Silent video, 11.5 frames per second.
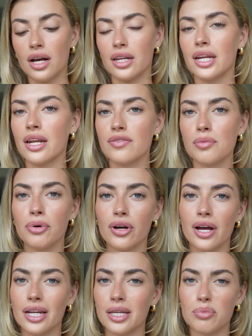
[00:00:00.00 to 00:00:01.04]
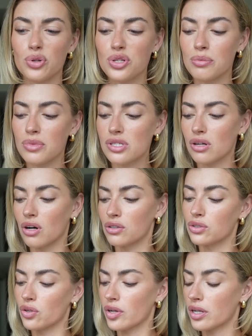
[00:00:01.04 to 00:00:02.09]
And I never put any bottom
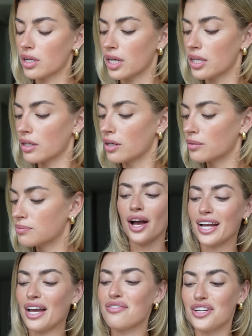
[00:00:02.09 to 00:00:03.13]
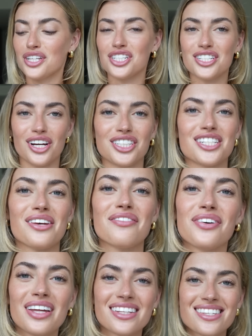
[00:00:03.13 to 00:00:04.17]
mascara on either. Okay, finishing touches. I feel
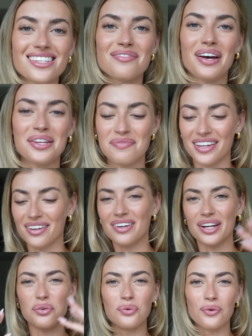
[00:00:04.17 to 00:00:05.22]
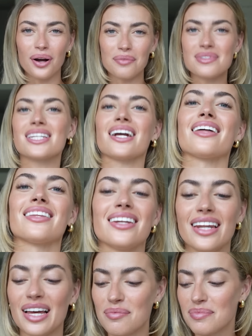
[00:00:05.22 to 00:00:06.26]
like this is the best bit, when it all comes together,
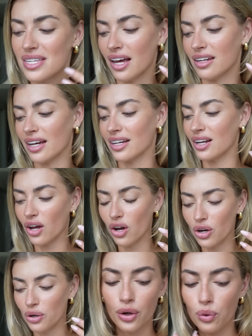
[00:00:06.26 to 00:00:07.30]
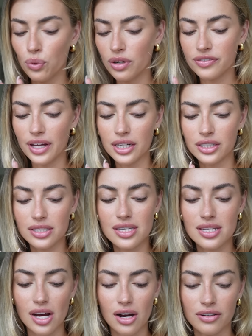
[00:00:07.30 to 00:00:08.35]
lips and like glow, all of that good
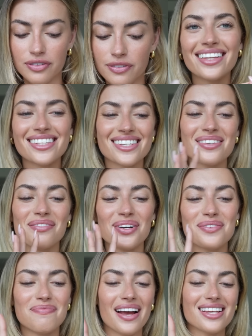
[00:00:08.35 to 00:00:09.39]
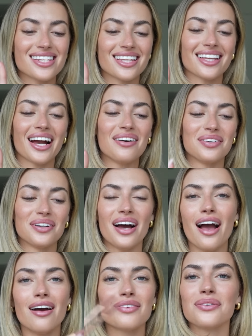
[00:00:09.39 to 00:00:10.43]
stuff. This is the most basic thing ever.
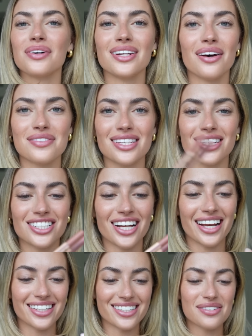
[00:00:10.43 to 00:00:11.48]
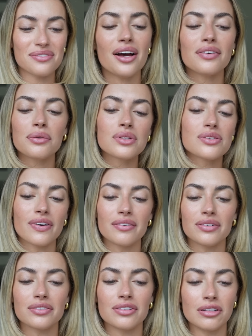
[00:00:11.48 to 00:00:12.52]
Everyone loves these shades. Everyone's
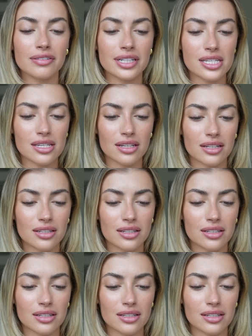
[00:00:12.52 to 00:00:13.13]
favorite for a reason.